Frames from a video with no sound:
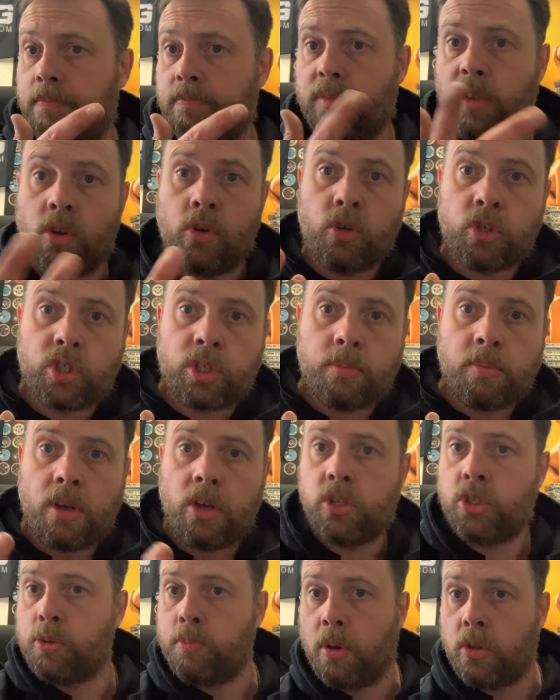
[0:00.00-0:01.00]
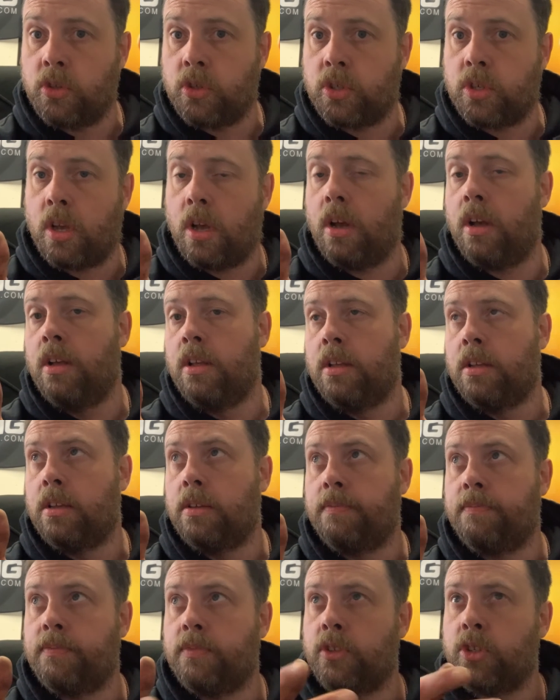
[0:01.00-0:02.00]
customer,
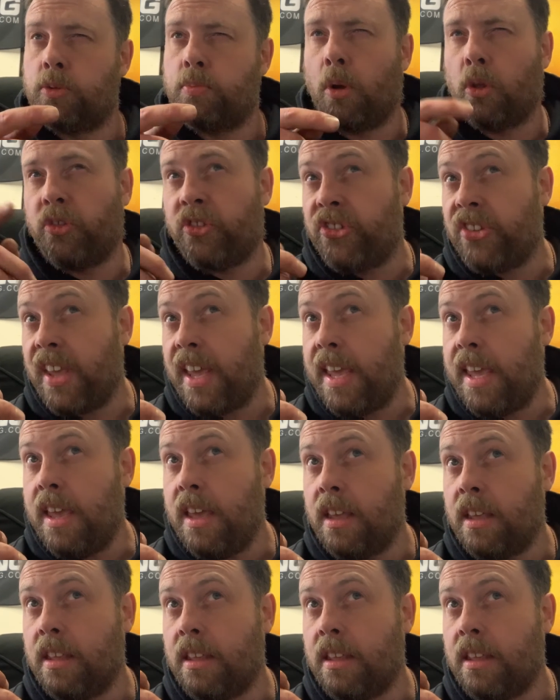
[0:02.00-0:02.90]
sponsee.